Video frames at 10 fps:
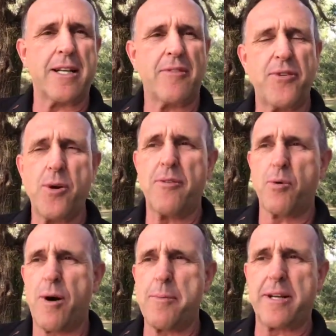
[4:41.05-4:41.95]
And if you ever
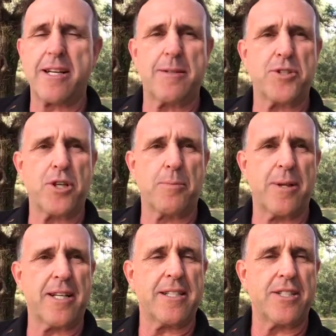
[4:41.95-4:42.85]
want me to come to your
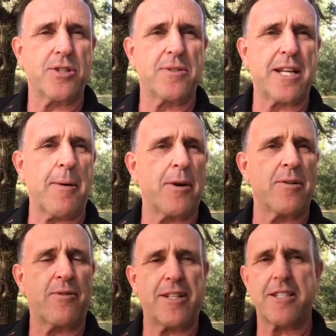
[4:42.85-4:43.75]
place and do a demo,
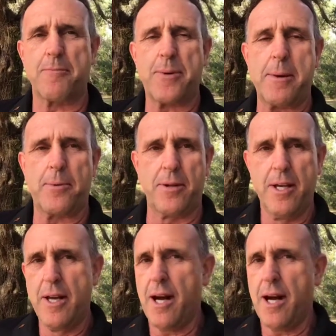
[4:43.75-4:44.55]
invite some people.